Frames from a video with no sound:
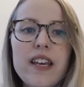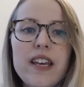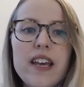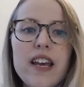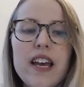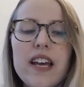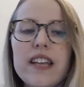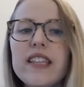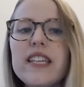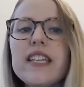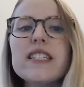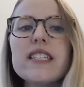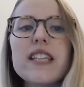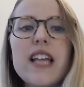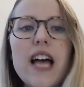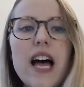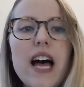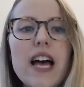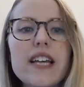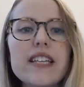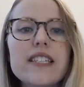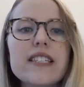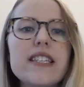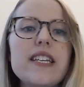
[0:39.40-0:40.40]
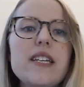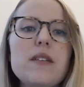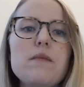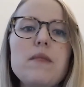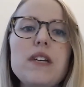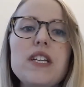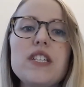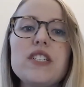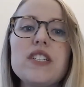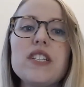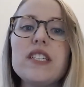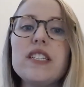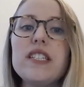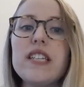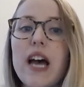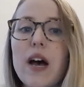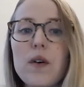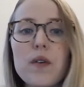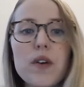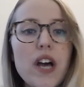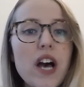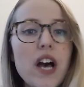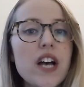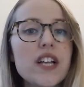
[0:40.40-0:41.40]
And these lies lead me to
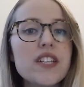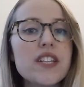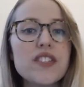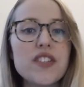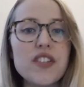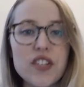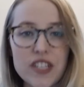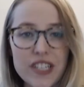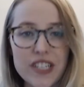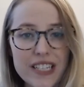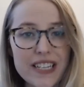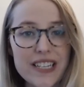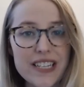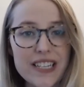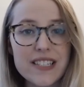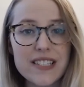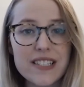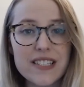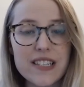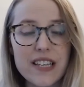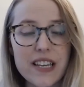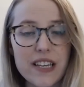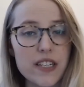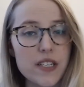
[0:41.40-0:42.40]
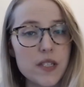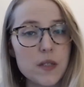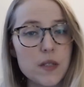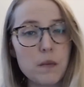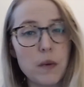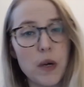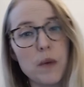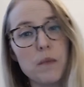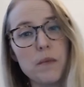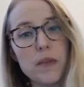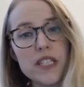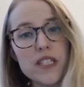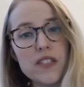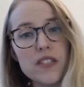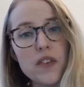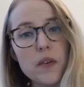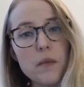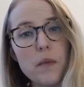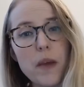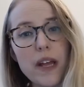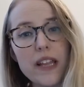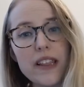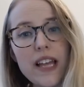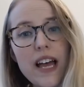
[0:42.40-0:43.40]
doubt God's goodness and his purpose for
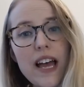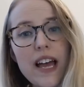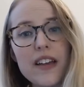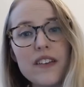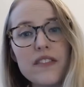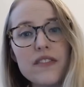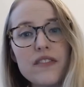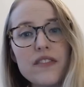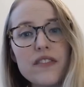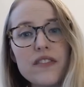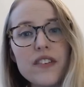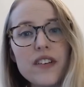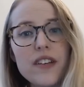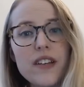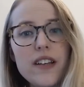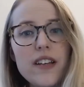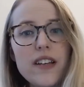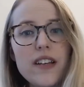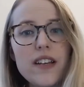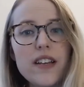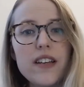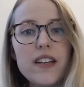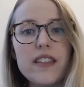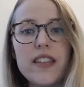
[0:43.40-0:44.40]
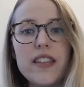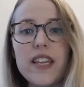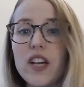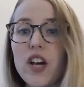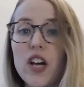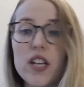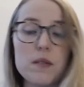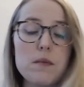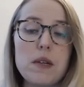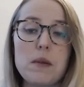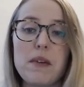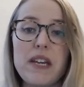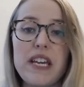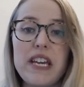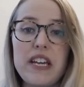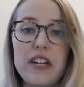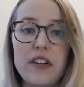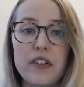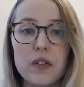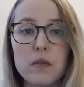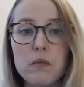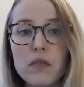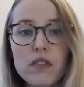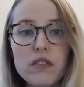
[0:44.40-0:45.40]
my life. They cause me to be
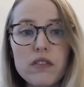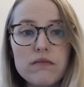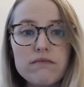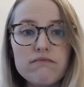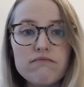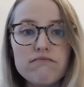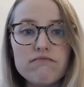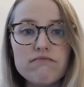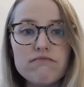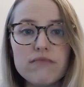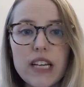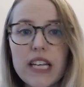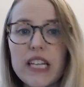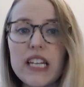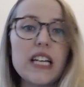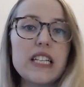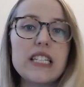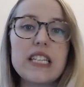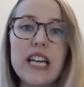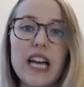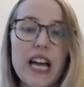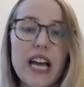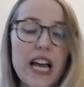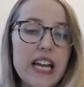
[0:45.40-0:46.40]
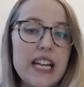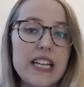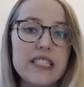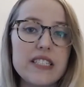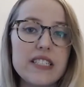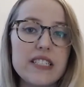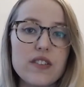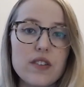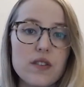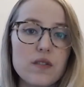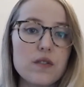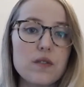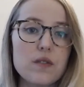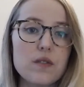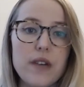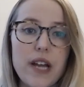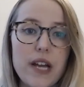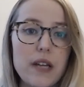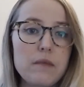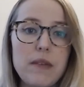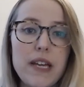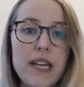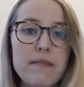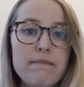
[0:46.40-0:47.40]
irritable and unkind to those
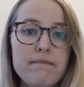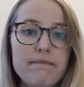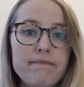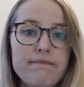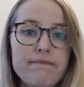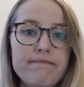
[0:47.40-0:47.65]
around me.